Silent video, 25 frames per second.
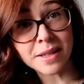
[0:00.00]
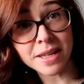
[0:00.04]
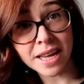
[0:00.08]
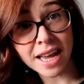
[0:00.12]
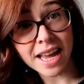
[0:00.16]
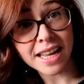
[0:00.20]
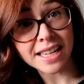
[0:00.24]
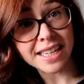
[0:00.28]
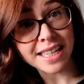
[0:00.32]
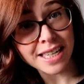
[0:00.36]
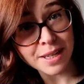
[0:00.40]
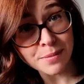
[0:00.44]

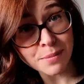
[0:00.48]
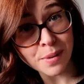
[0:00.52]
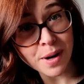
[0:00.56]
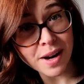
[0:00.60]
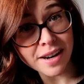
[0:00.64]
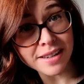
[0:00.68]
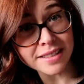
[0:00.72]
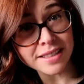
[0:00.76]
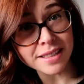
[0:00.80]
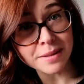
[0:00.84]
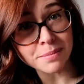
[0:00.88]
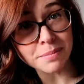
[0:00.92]
yet he
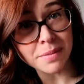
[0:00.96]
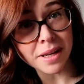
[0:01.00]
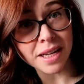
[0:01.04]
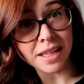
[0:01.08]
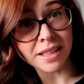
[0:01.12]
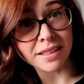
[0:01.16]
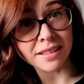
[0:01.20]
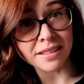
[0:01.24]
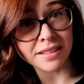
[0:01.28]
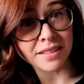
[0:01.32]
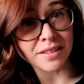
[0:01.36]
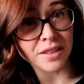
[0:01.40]
buys them
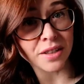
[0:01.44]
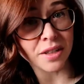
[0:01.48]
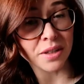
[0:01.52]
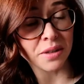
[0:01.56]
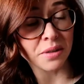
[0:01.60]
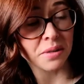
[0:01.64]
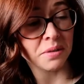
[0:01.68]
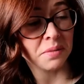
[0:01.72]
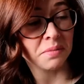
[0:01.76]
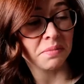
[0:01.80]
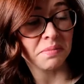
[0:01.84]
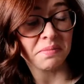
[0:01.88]
me,
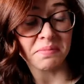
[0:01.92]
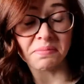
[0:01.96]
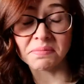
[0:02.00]
so